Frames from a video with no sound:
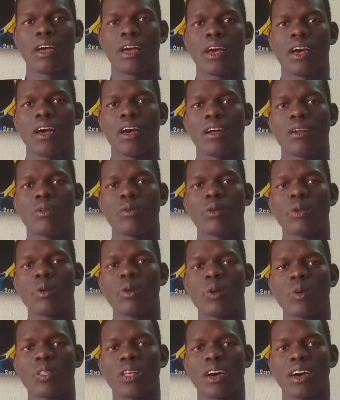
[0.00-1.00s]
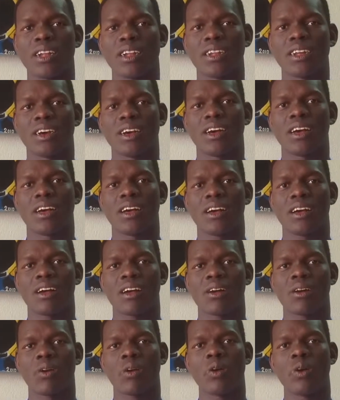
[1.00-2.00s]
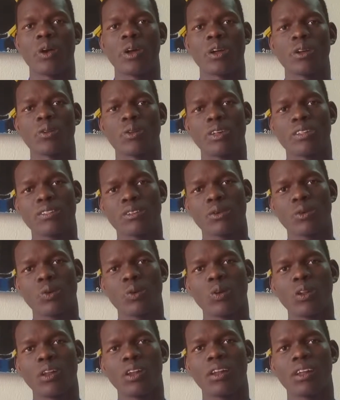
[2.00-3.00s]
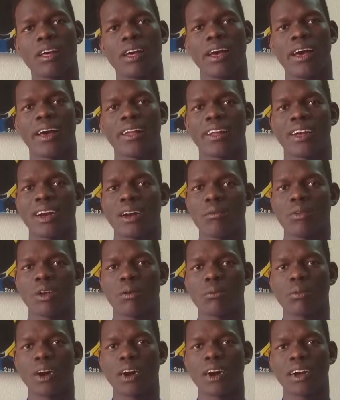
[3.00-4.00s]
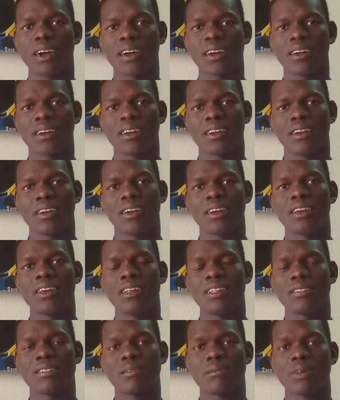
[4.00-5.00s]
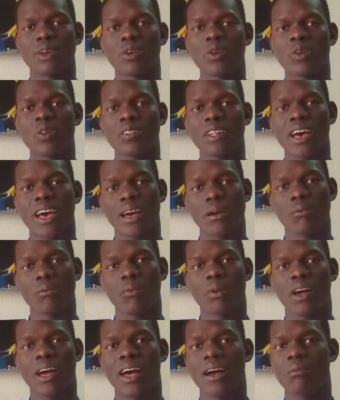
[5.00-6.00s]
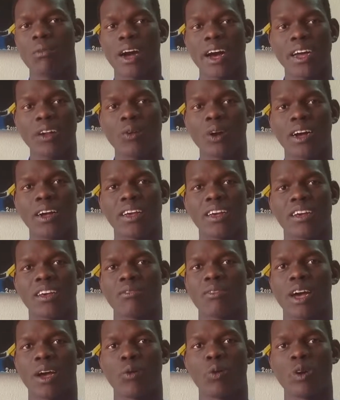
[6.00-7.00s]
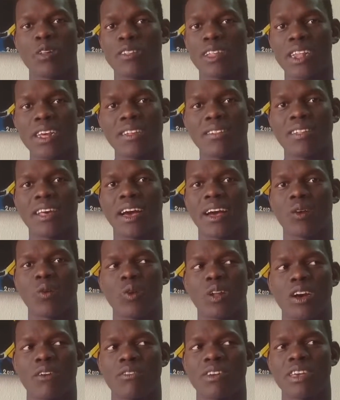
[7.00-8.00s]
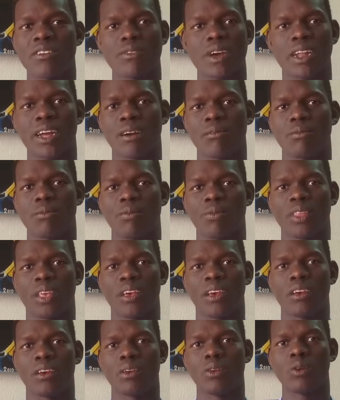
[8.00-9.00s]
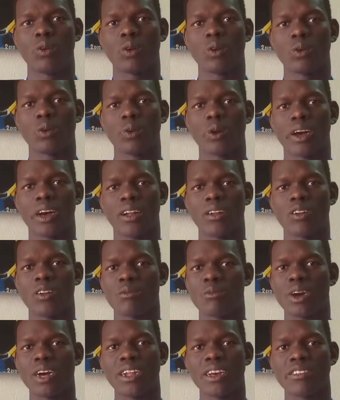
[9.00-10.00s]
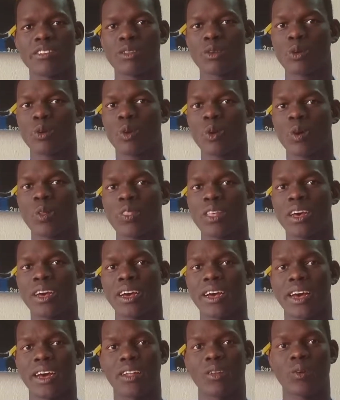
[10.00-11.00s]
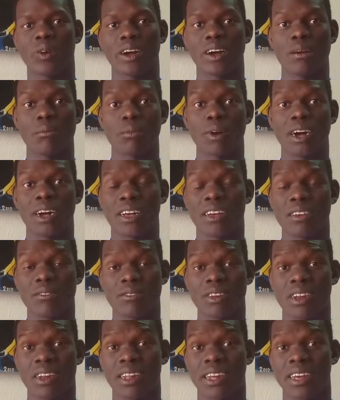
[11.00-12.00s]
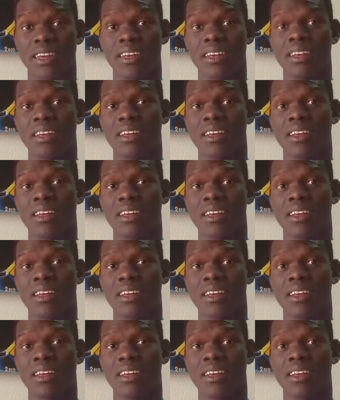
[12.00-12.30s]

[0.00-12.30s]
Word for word: uh, to know that uh, going to school and coming back is because I'm, I'm hardworking. If I was lazy, I could have given up. You know, you cannot manage to go there and you come back every day.